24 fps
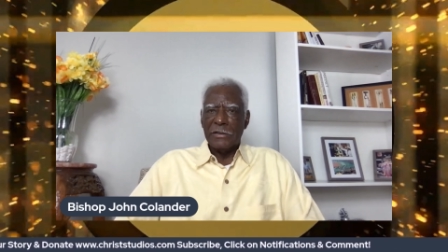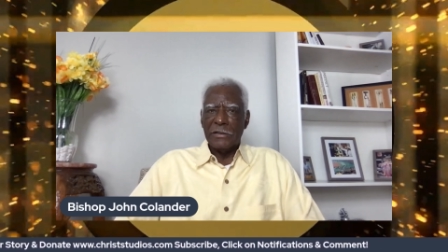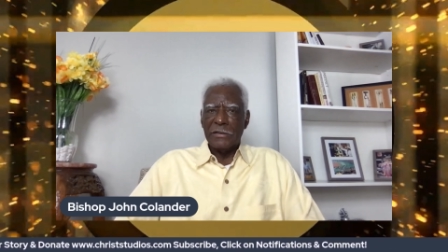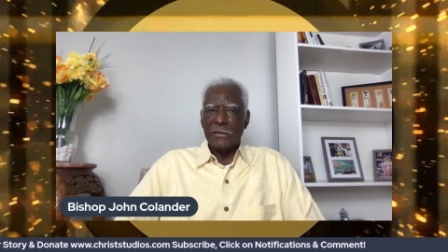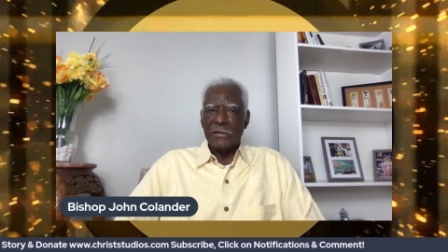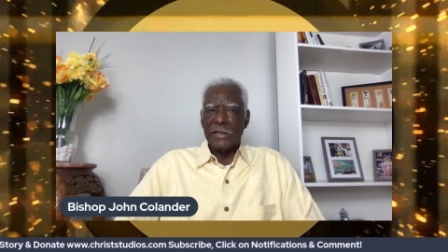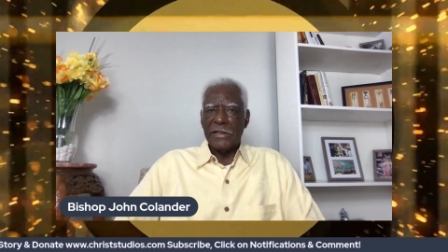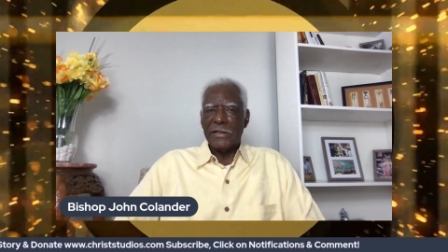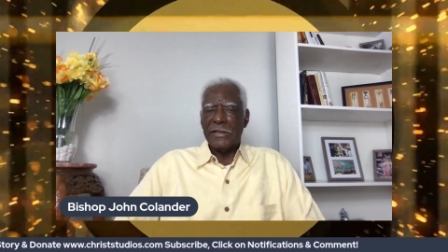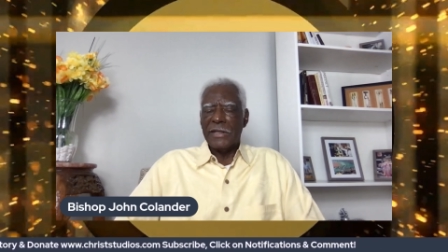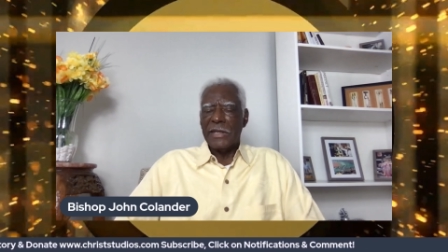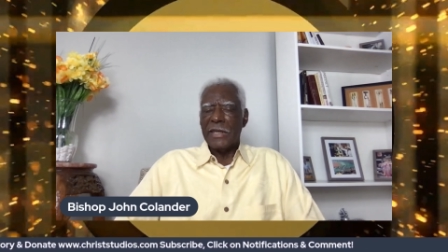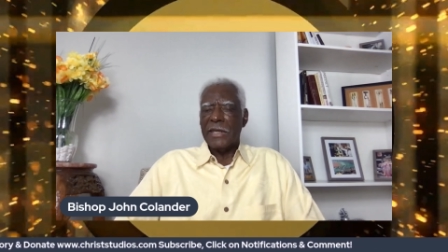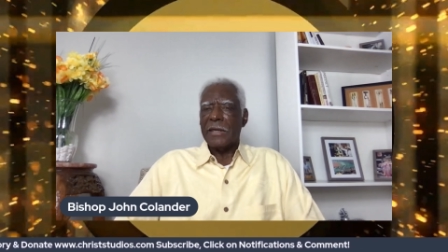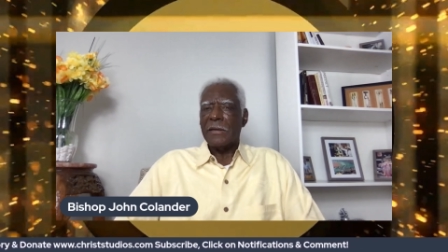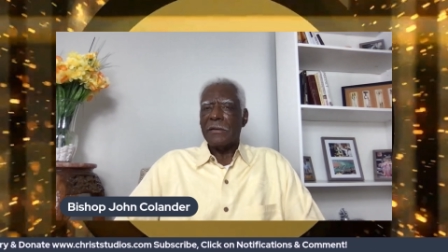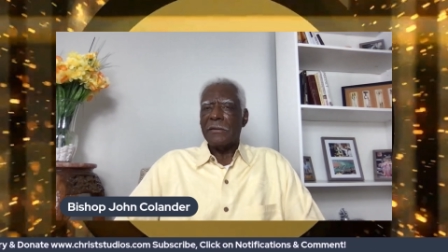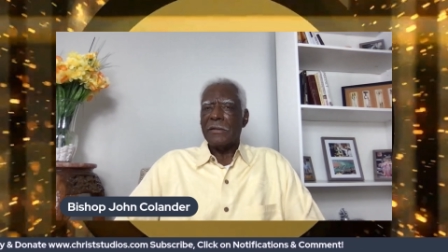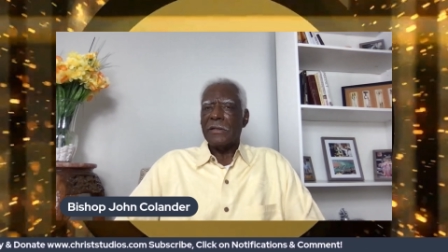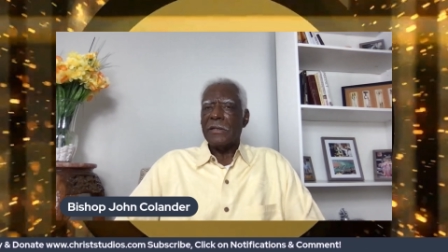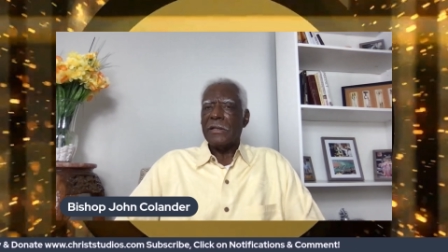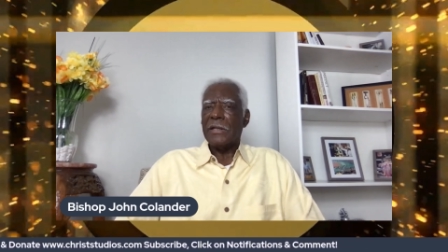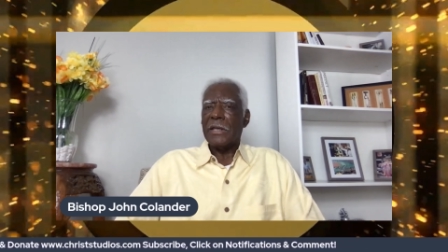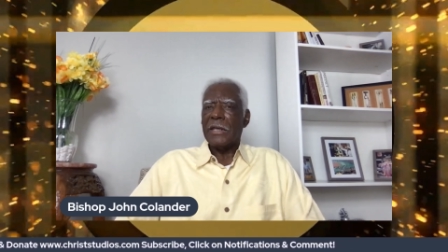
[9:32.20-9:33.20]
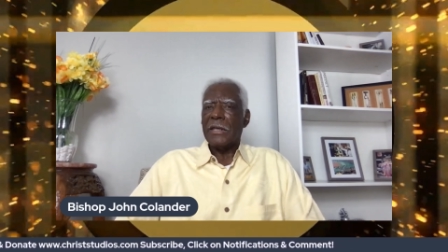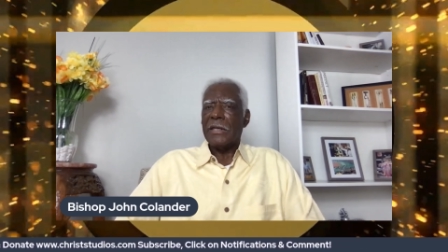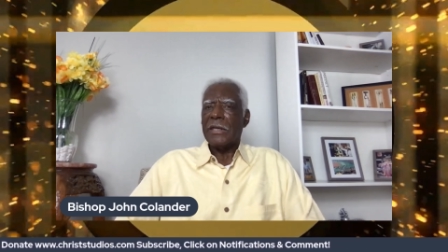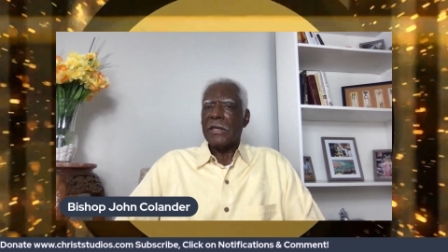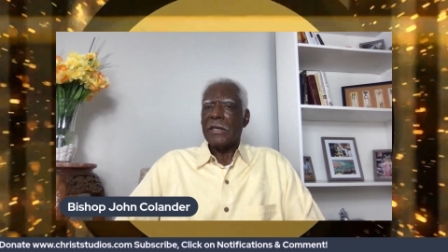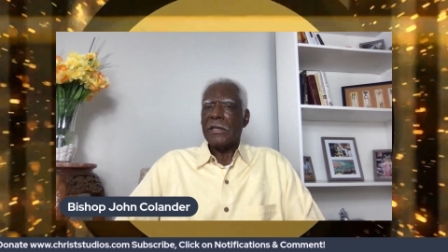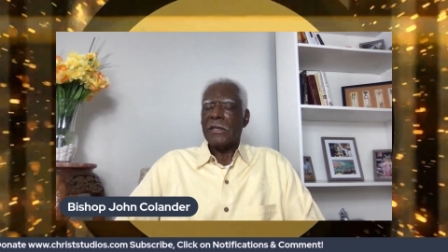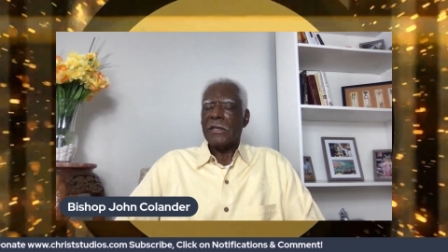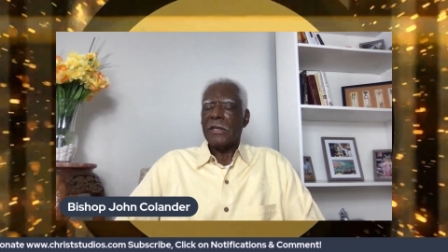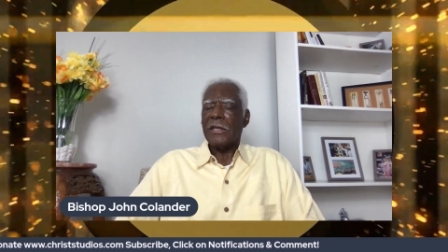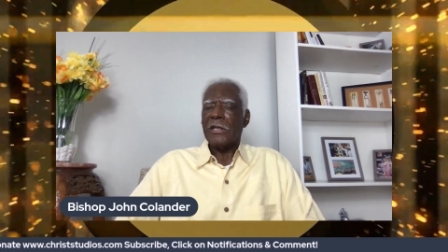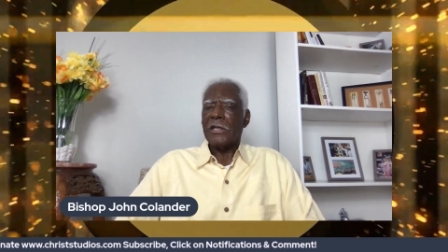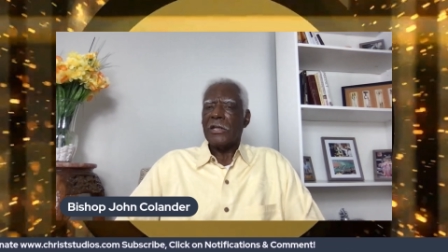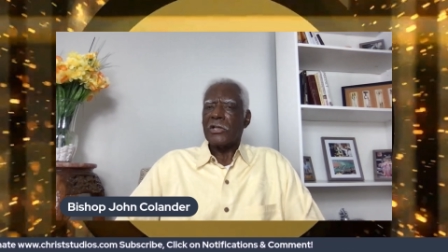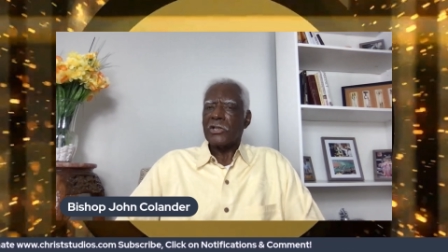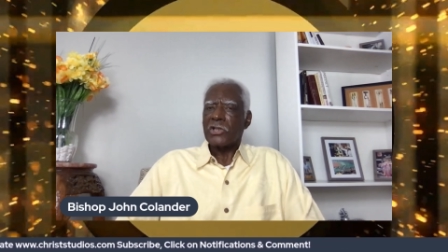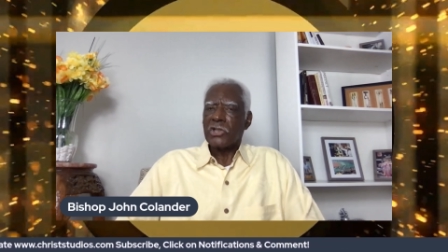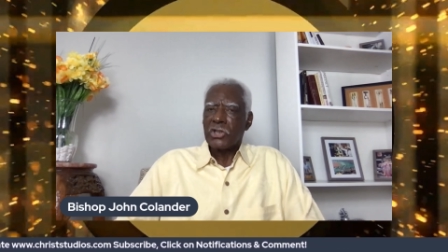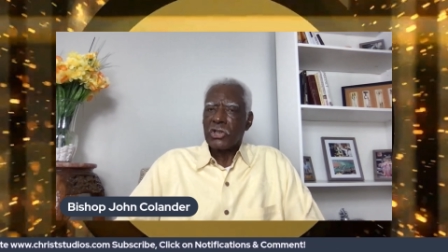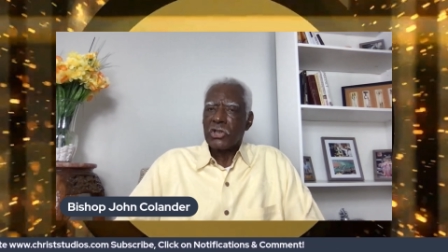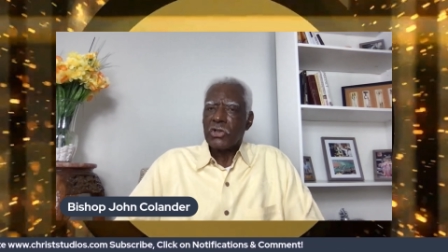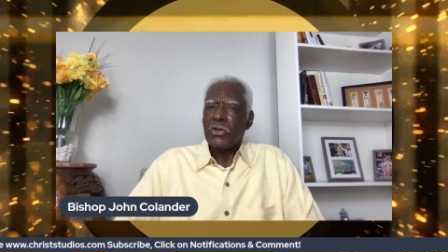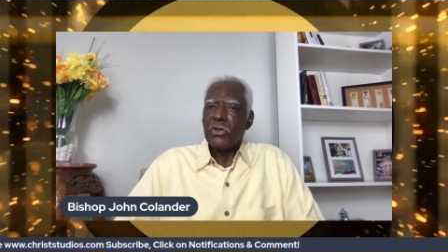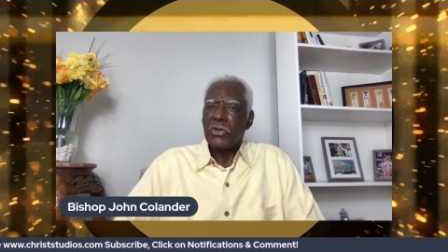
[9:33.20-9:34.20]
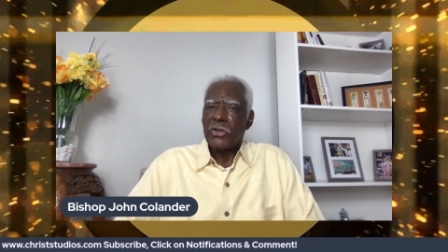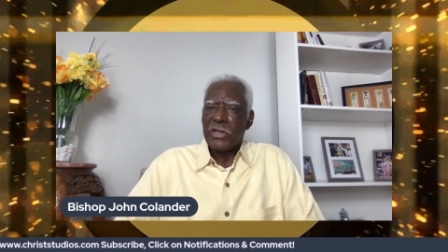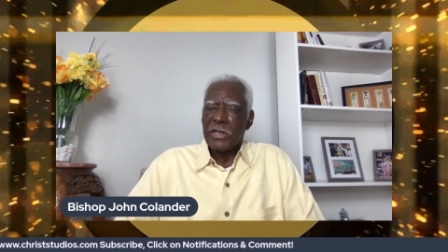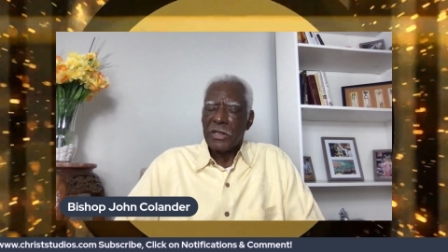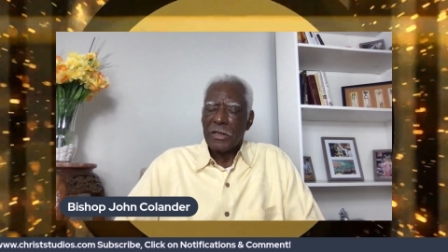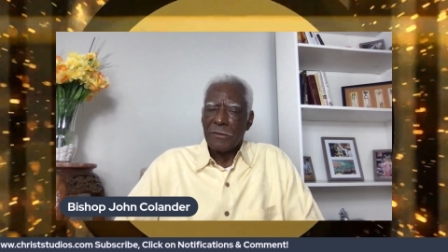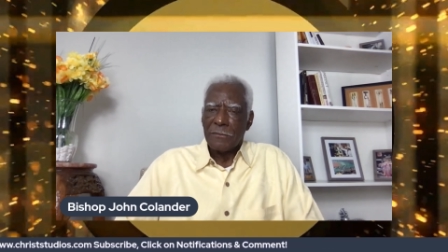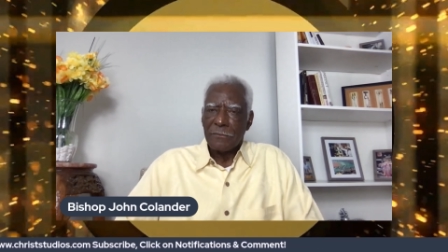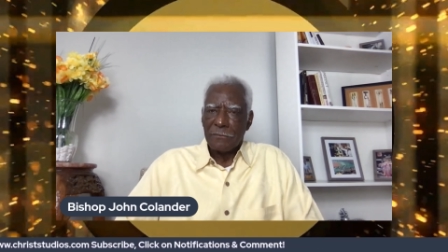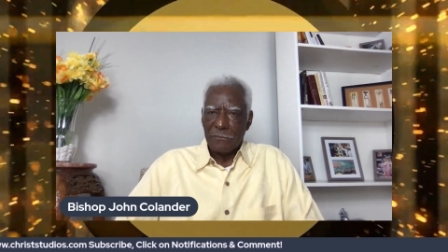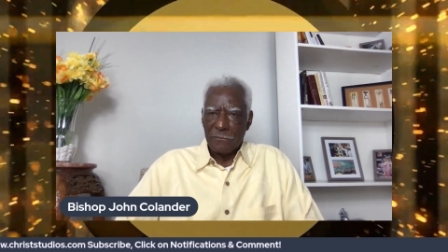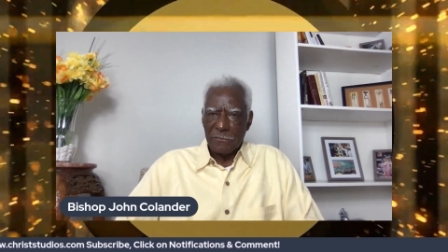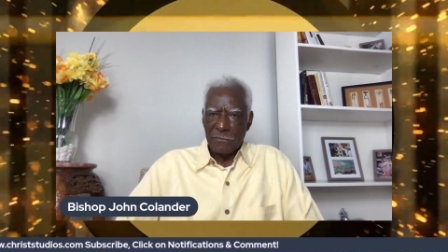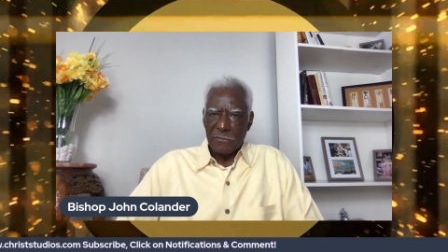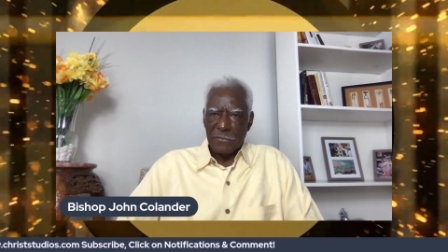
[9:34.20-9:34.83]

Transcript: that they can and, and assure them,